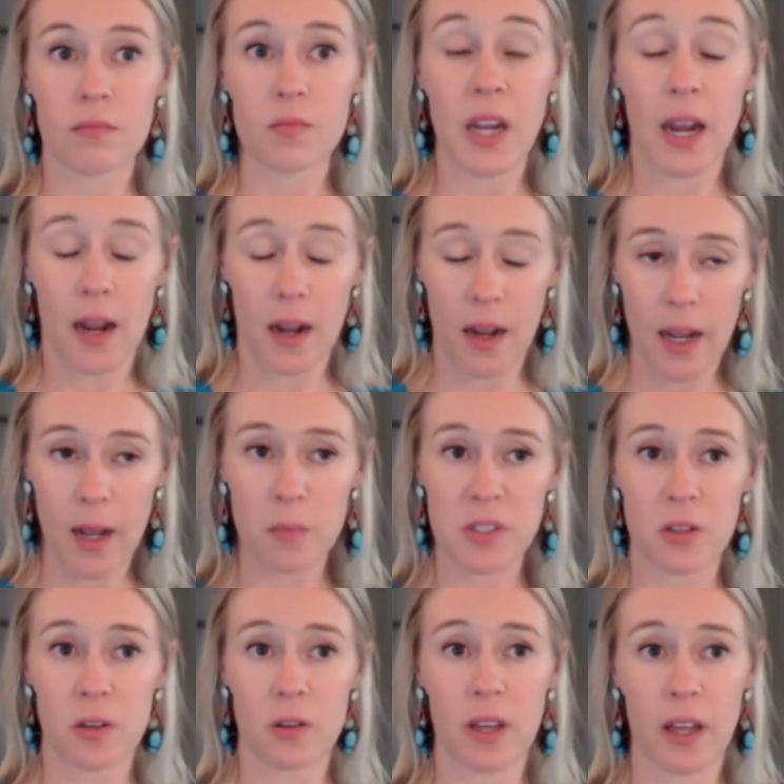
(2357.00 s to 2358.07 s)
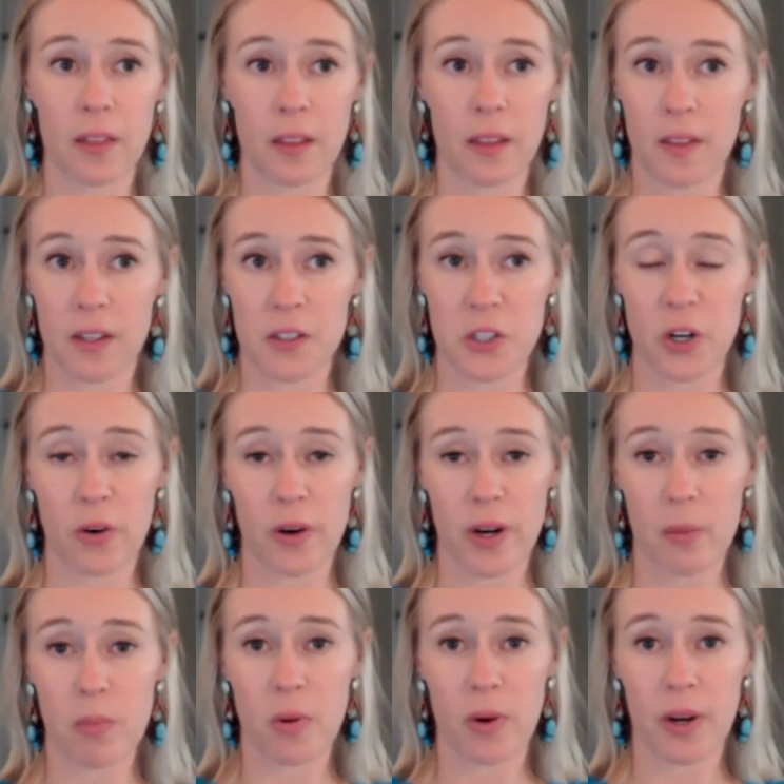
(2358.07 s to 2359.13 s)
yeah absolutely i think that's a
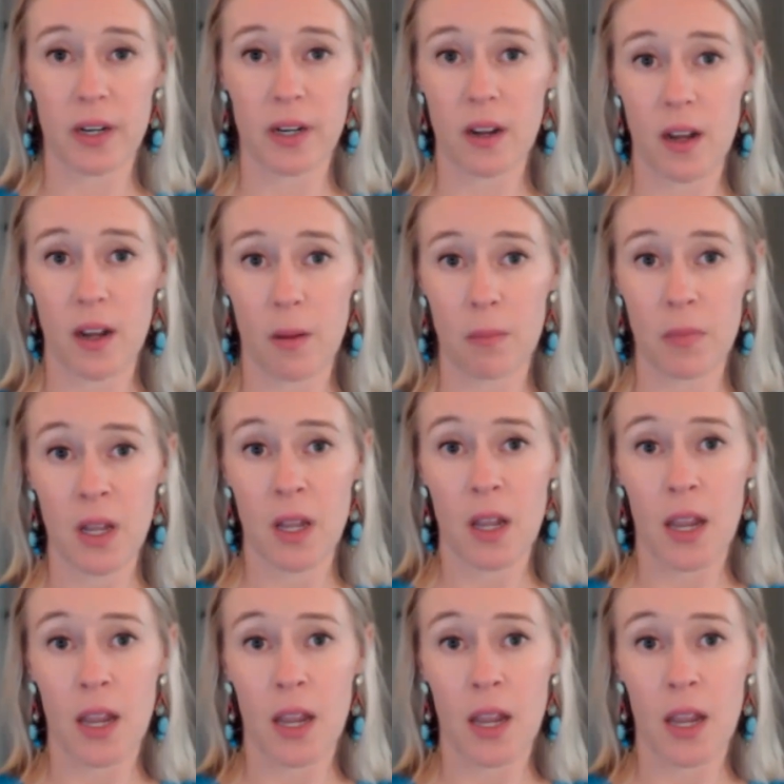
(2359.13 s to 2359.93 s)
great point um,